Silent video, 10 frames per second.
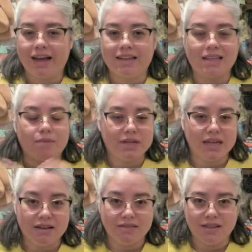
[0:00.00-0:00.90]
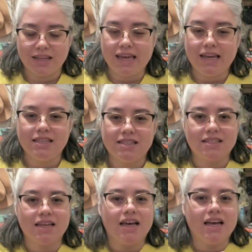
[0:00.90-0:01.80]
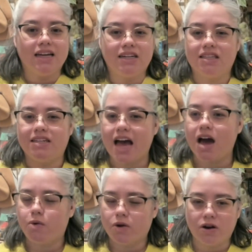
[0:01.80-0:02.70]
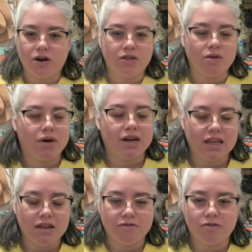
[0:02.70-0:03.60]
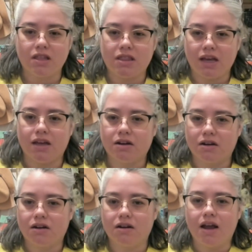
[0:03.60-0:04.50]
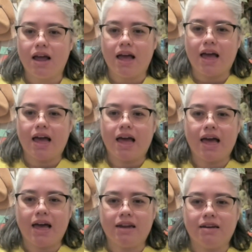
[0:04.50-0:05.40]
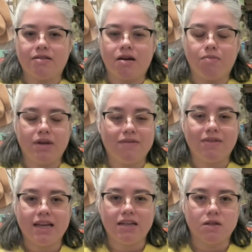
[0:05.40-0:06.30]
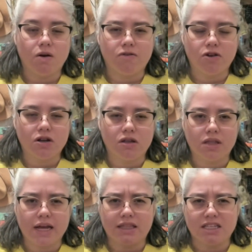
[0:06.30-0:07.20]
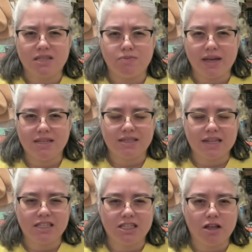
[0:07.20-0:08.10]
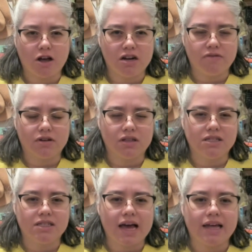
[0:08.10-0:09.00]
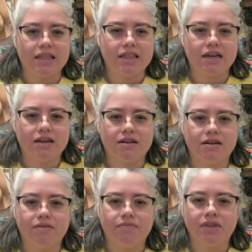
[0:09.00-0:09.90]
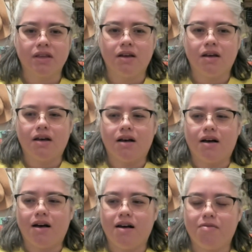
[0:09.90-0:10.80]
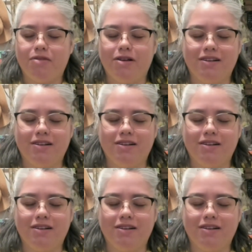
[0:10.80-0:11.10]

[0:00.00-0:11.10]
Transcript: accepting the keys to the tower, the money for the theater, and even takes over like the space that's slotted for Lestat in the theater. Um,